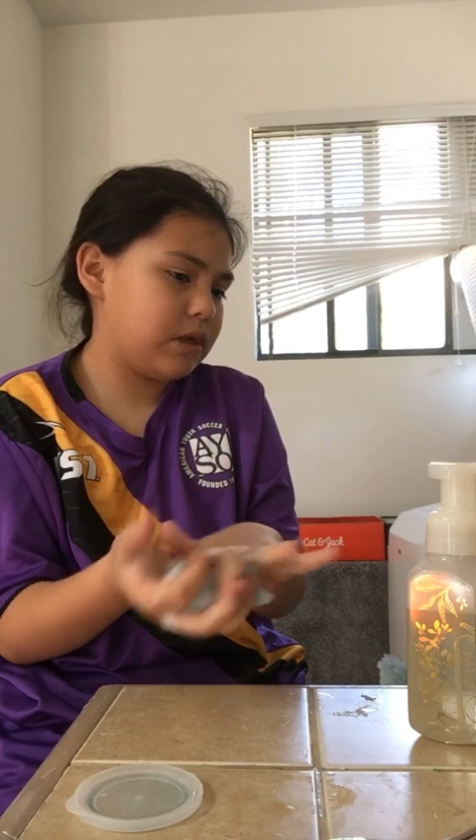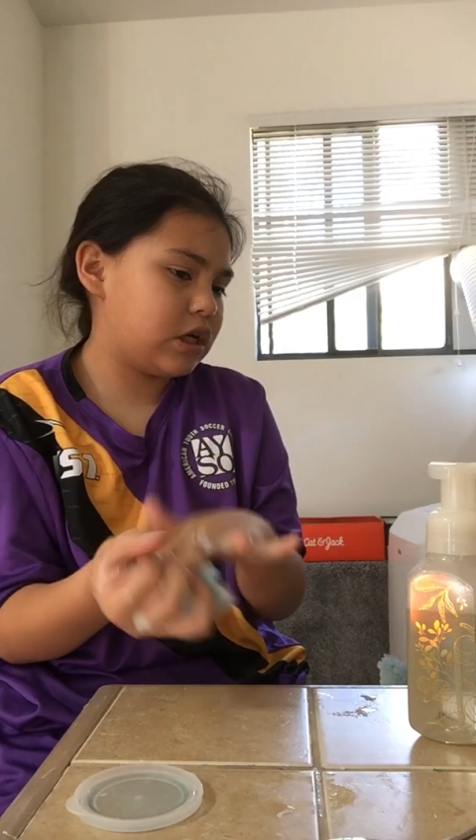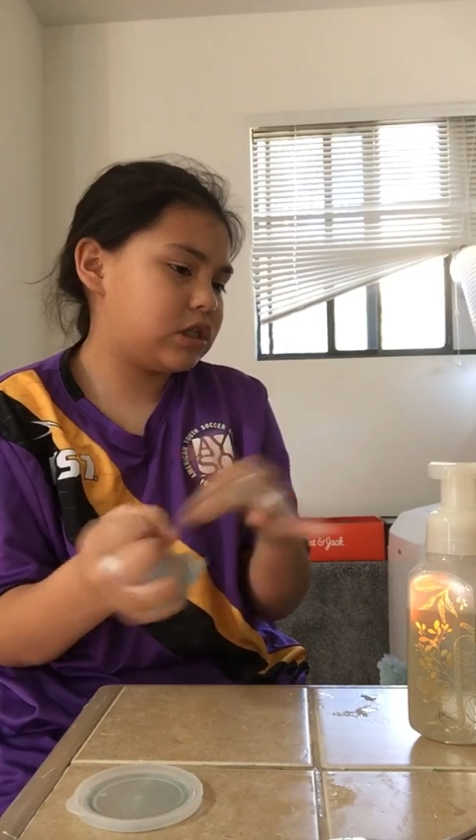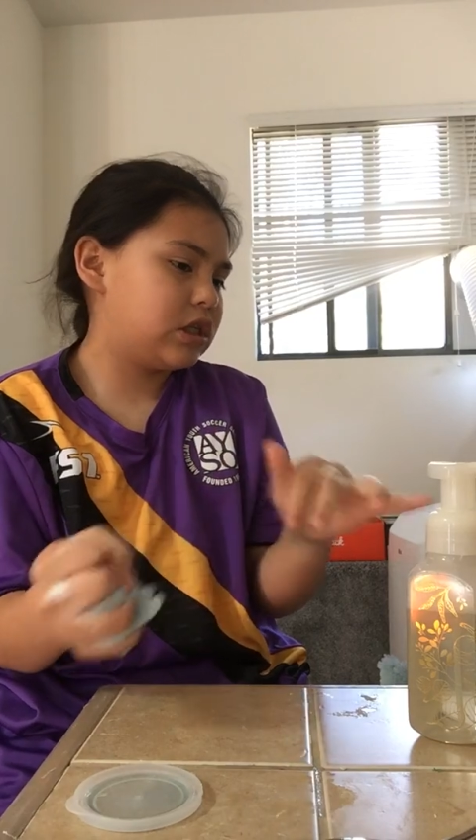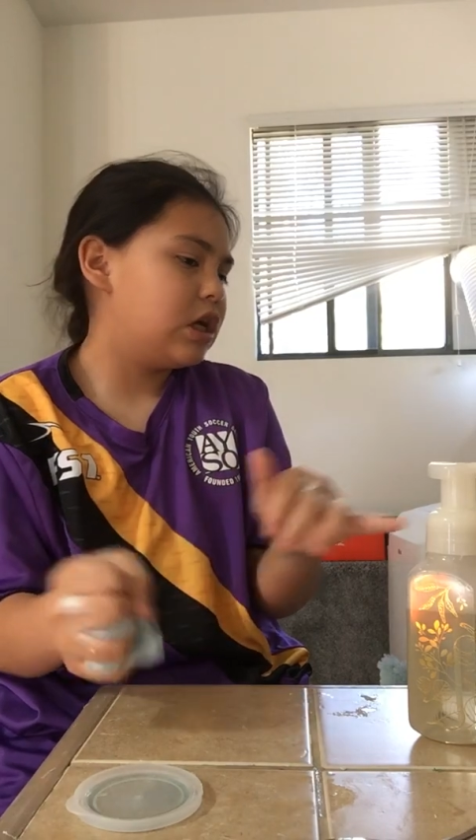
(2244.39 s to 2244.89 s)

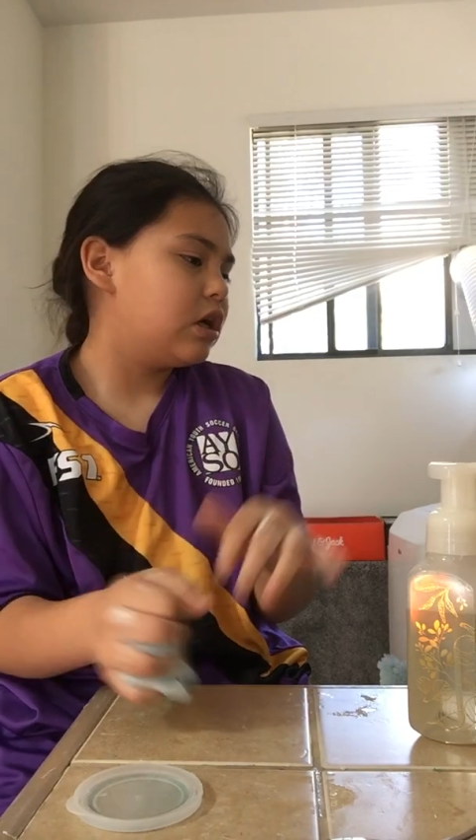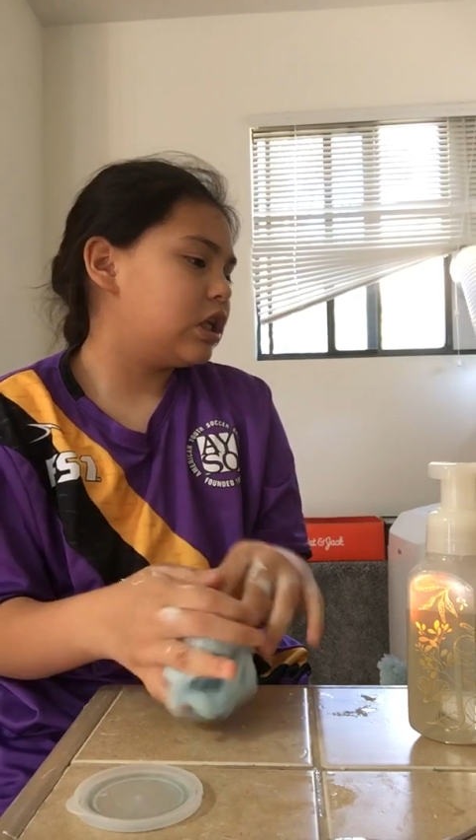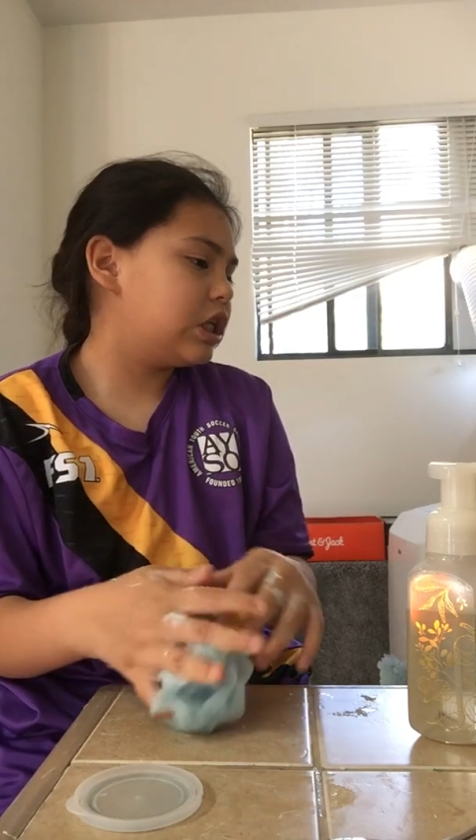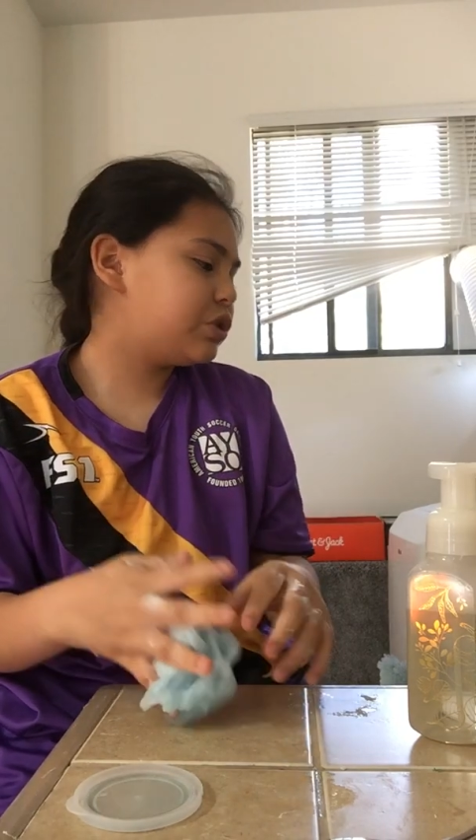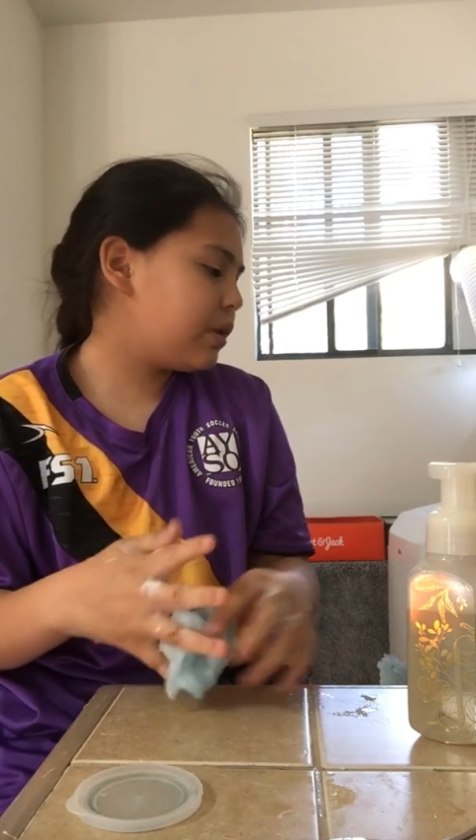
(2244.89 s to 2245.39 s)
mix
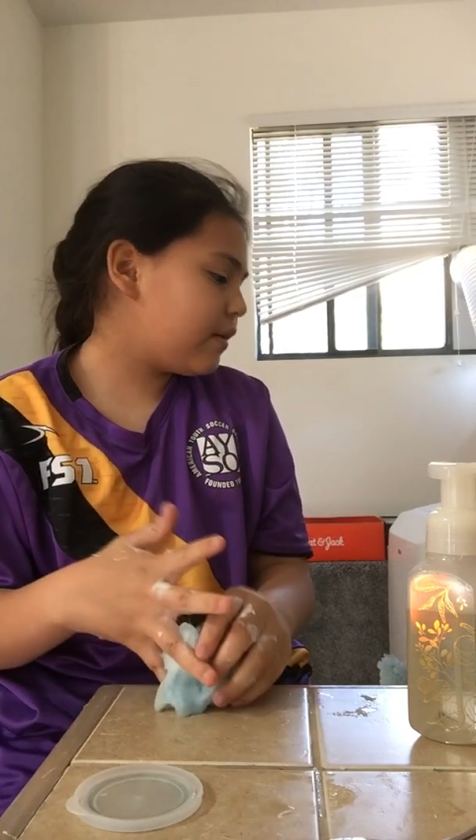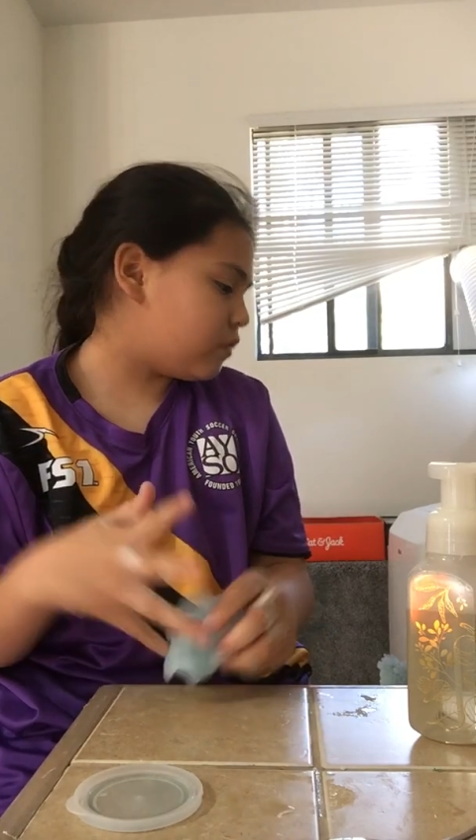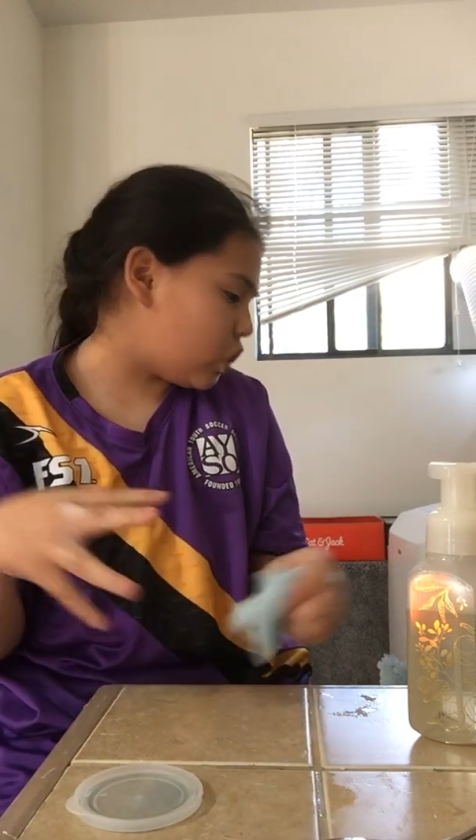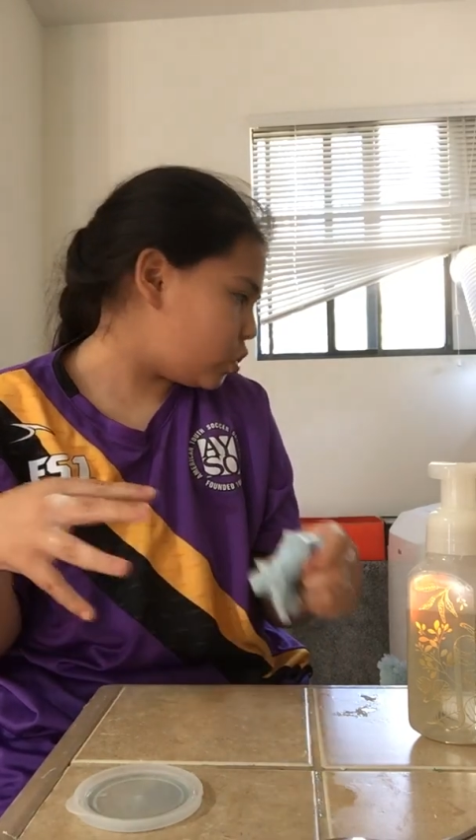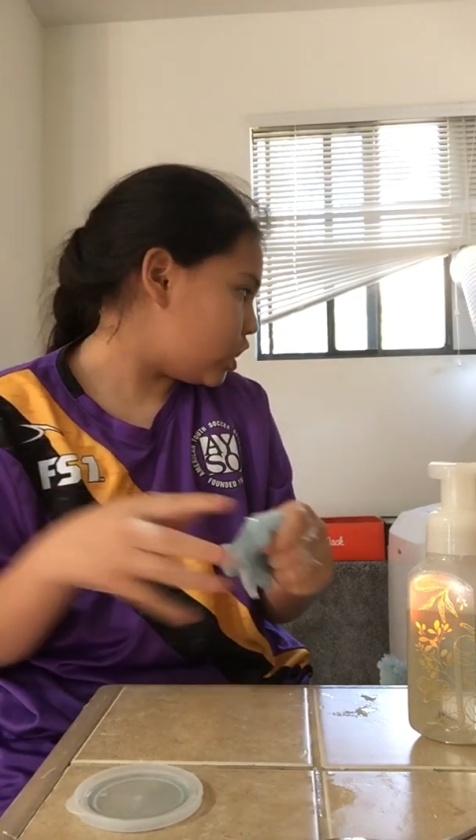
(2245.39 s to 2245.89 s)
unless you have
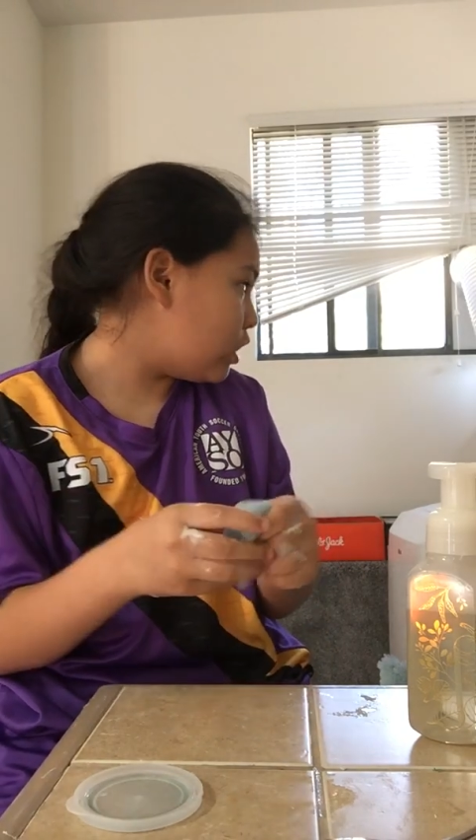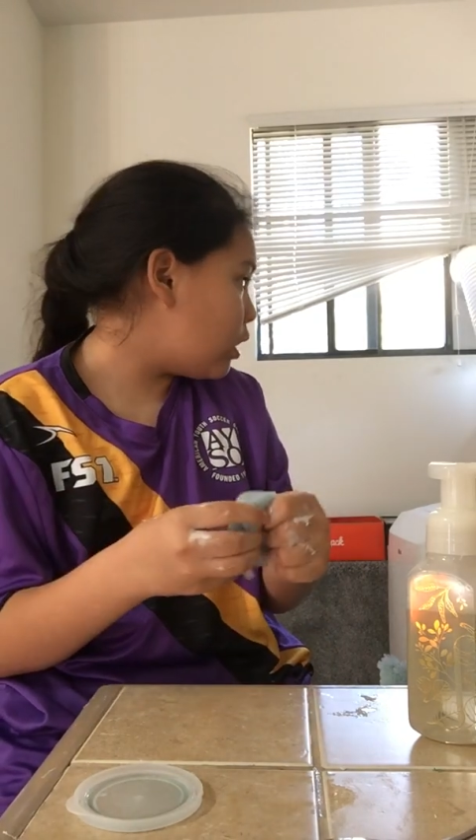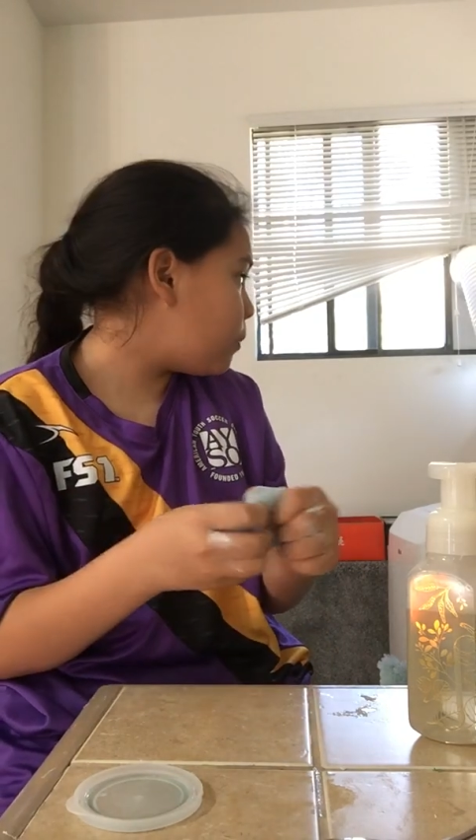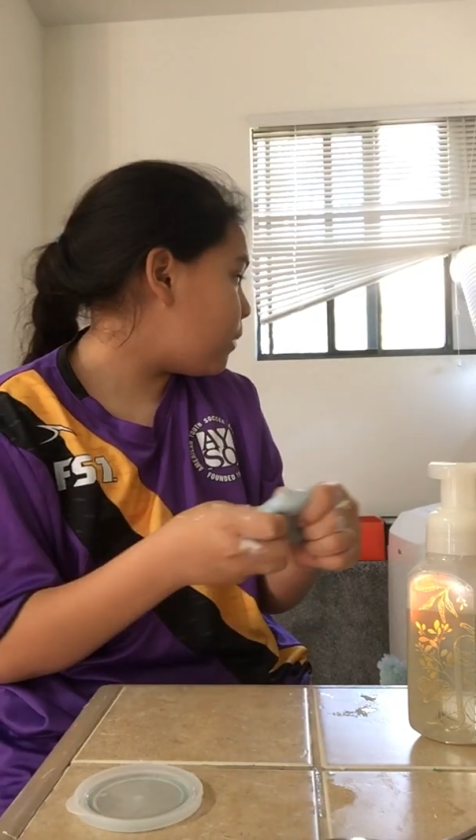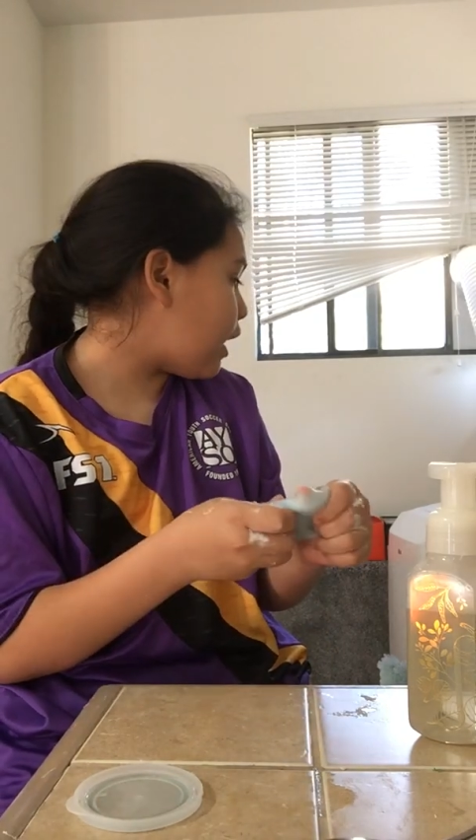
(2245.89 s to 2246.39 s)
lotion in it.